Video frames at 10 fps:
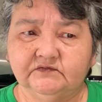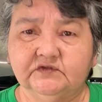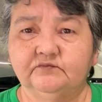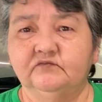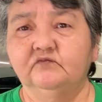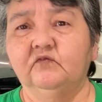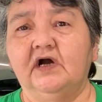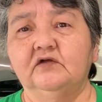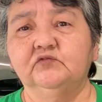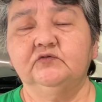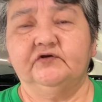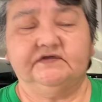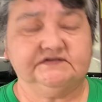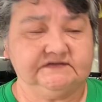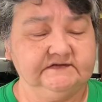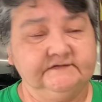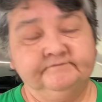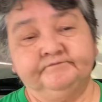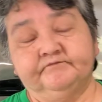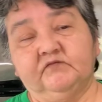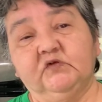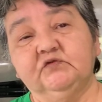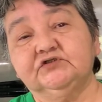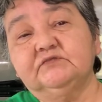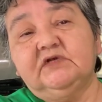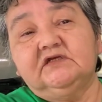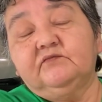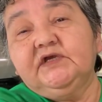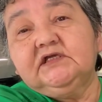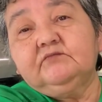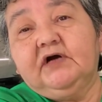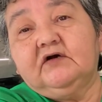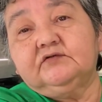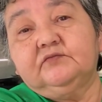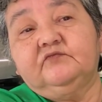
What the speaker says: with wild blueberries, which is made of baking powder